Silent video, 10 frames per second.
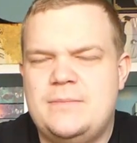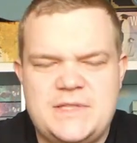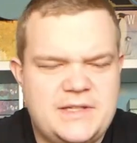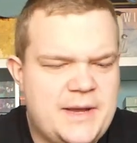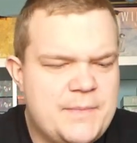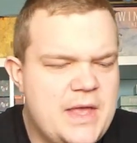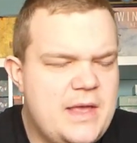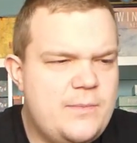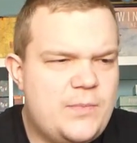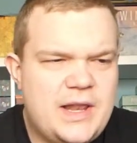So yeah,
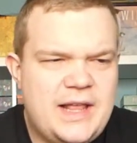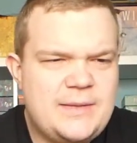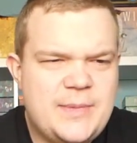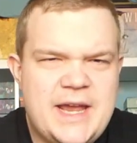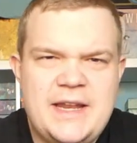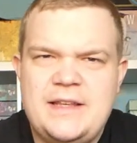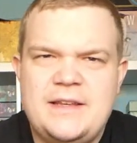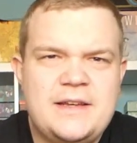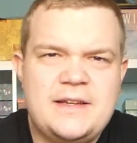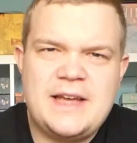but I like the mechanic
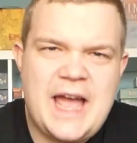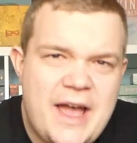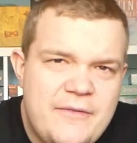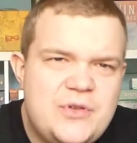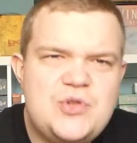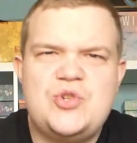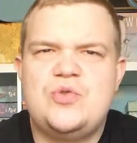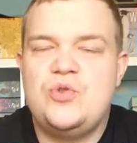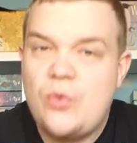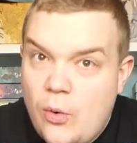having to
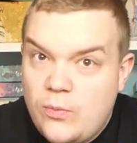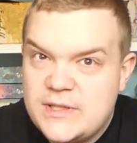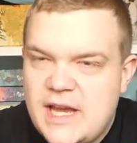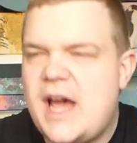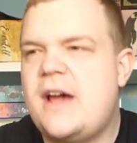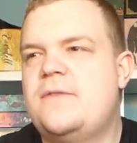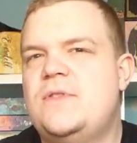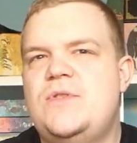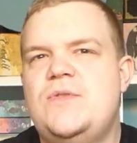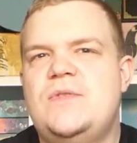choose. You always have
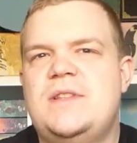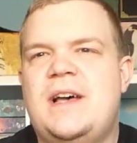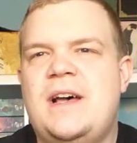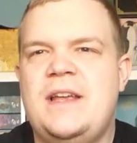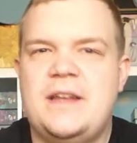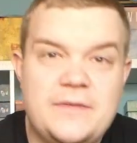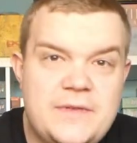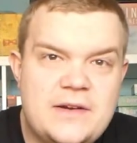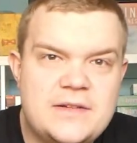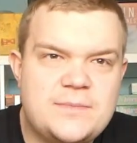to choose a die, and if
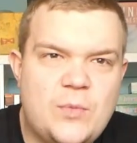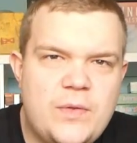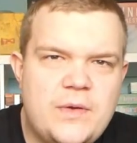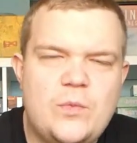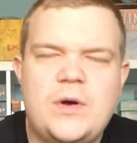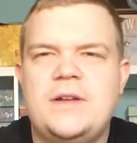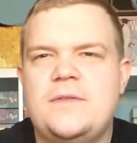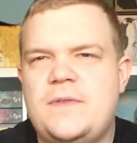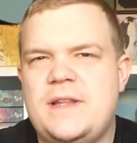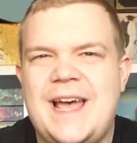there is more than one
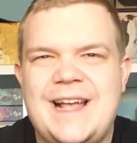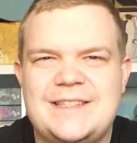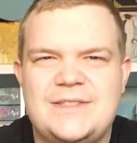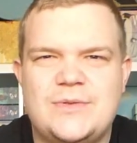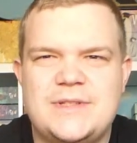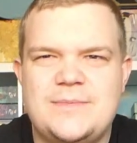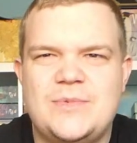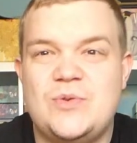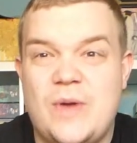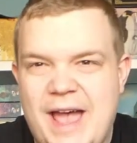of the Nazgul
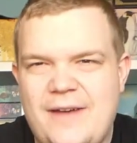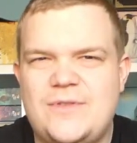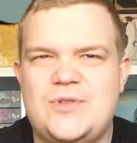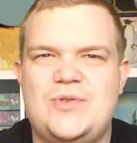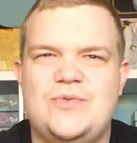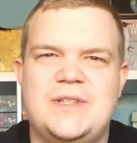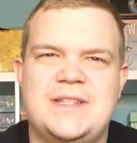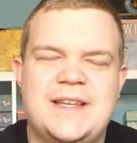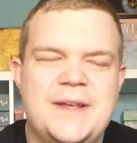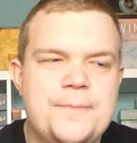symbols, you have to choose it.